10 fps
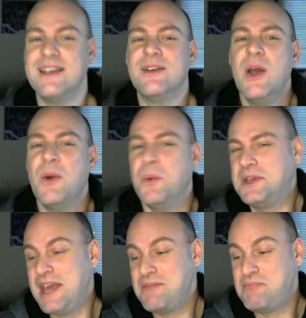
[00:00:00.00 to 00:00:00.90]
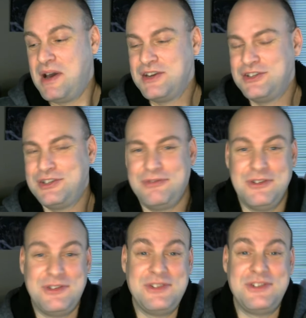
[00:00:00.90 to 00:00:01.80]
and would get punished for
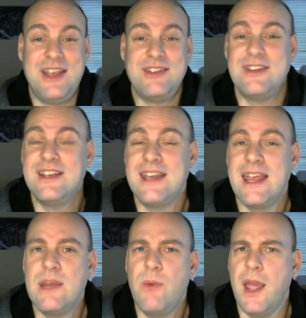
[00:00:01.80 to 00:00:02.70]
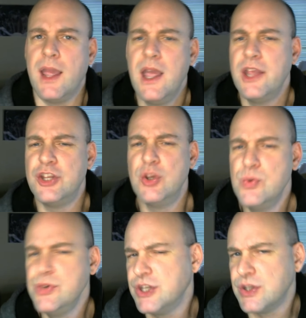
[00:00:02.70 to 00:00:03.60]
suggesting it anyway.
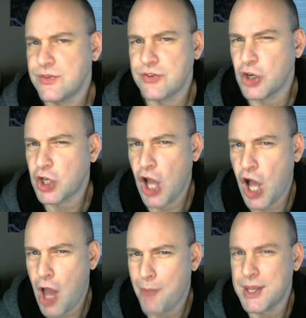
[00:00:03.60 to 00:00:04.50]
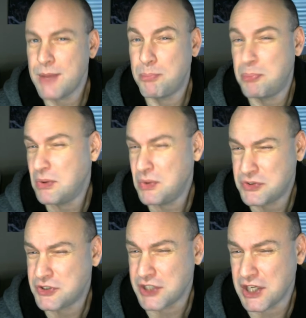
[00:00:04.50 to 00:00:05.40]
Unions are commie
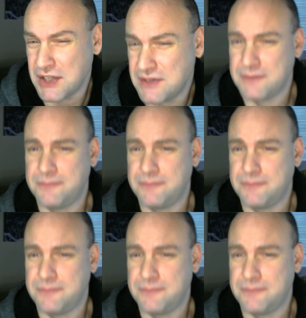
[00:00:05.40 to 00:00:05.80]
bullshit.